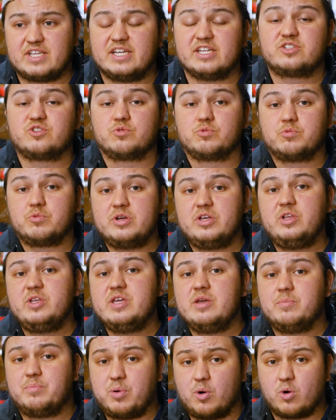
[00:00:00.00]
it's really
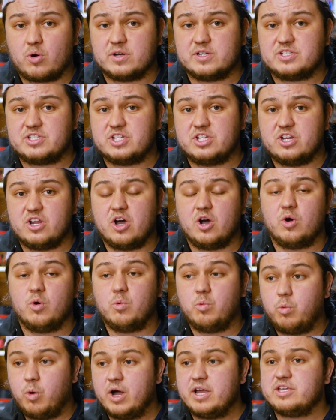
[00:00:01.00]
important to know
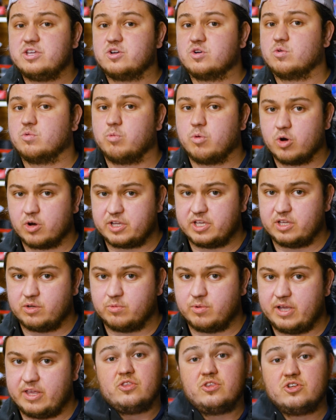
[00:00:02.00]
what you're working with.